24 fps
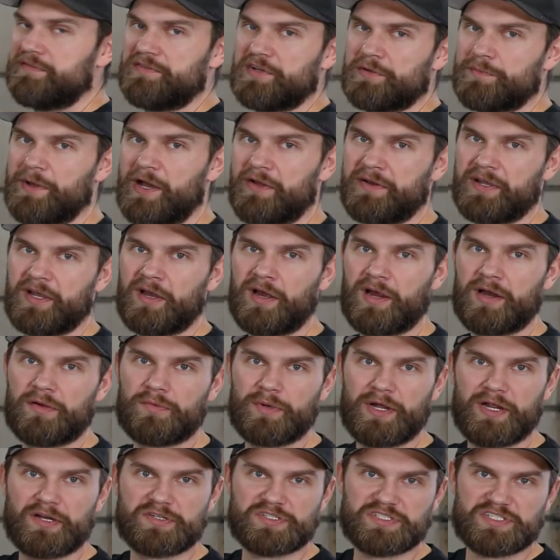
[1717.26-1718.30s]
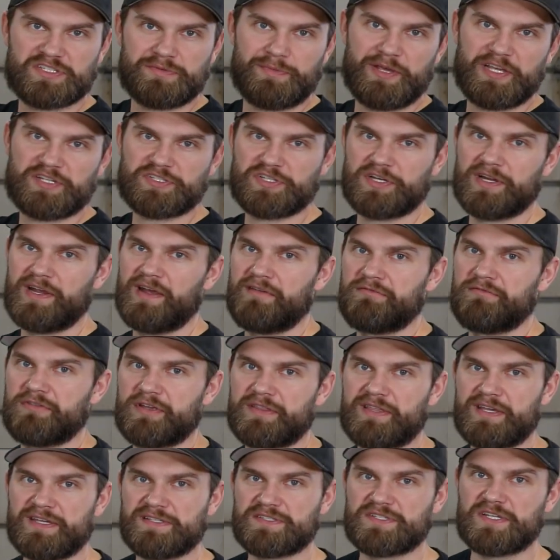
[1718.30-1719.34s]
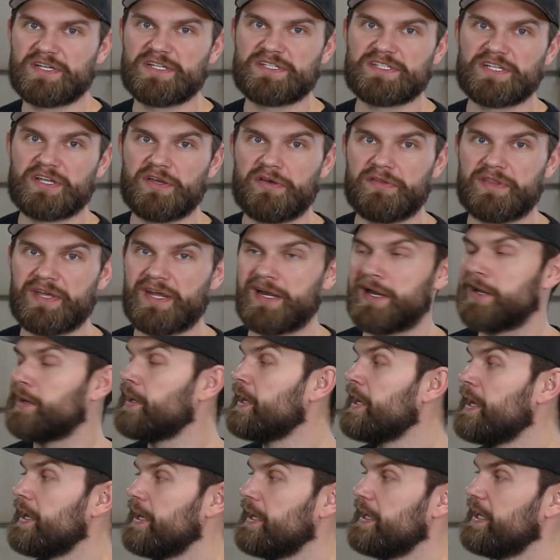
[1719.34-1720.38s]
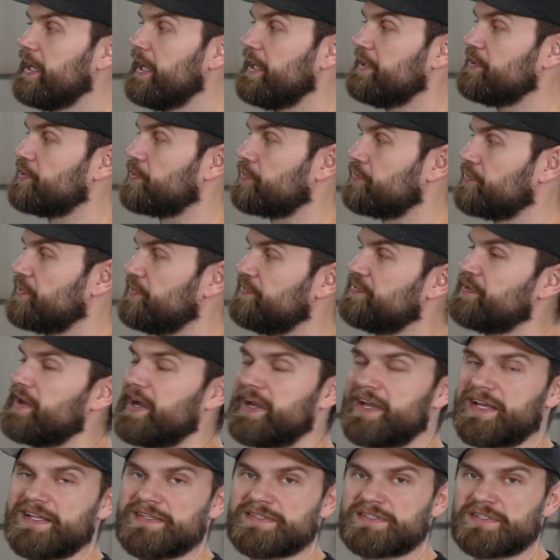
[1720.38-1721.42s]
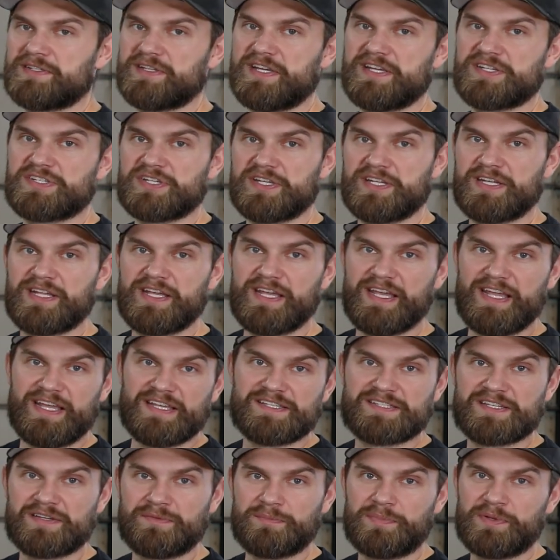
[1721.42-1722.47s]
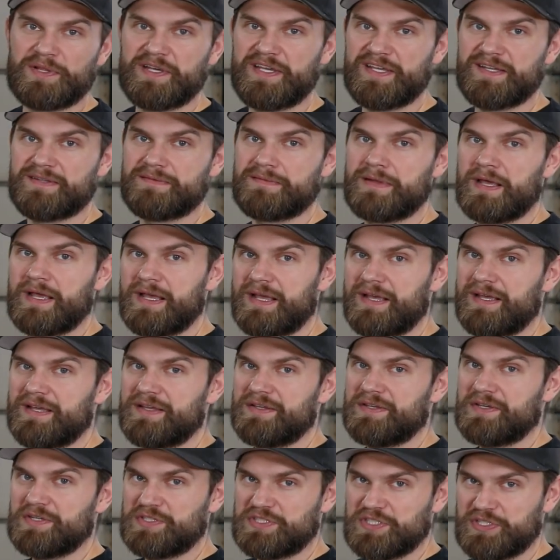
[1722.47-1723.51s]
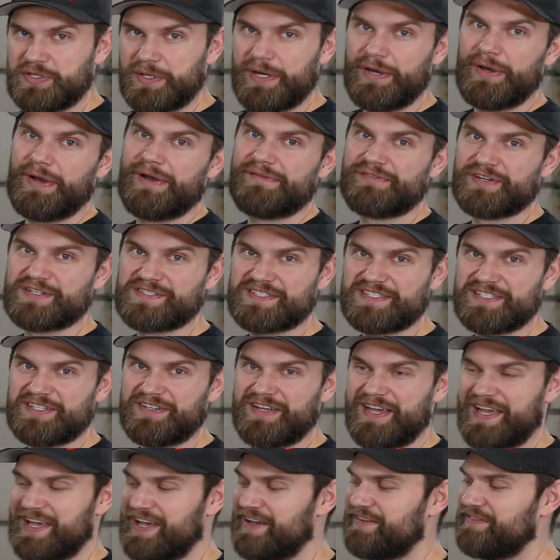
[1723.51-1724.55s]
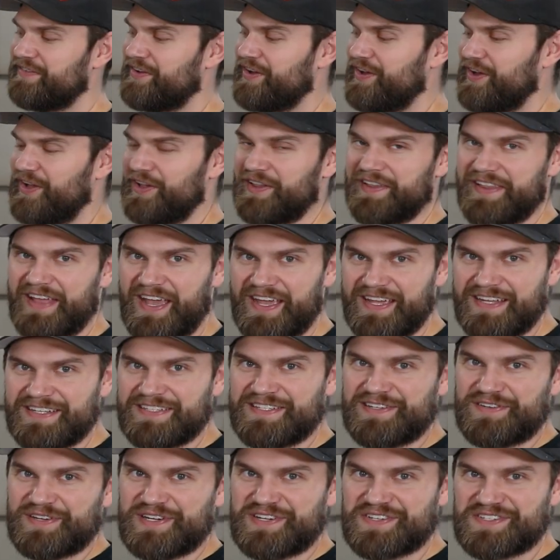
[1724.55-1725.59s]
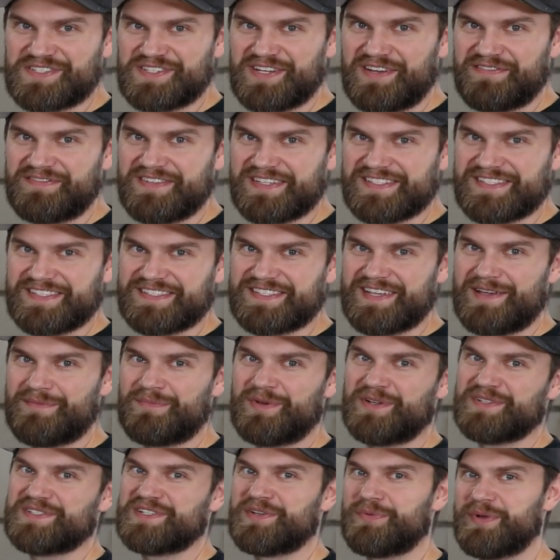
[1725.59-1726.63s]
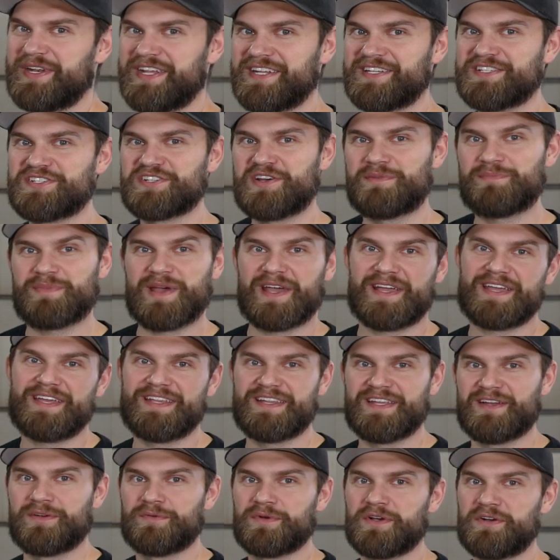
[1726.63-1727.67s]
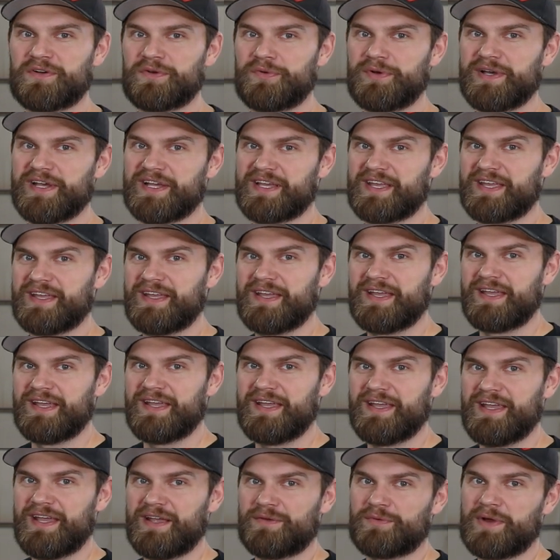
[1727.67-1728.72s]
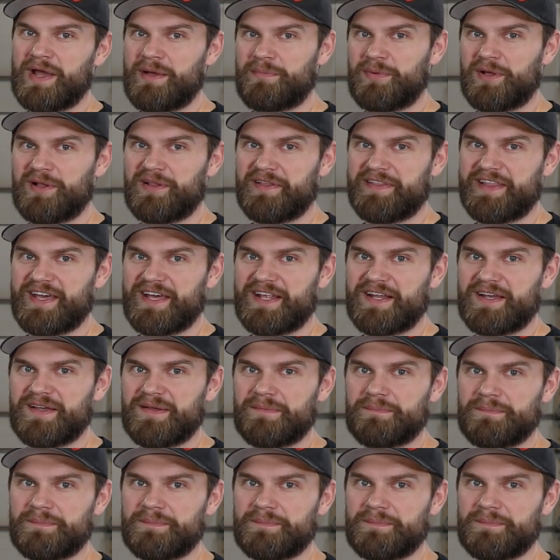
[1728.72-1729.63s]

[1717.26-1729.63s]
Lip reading: of your mounting hardware just to make sure everything's good to go there, and your roof rack installation is complete. You do, however, still have all of that interior stuff disassembled, so we need to jump back in there real quick and wrap all of that up.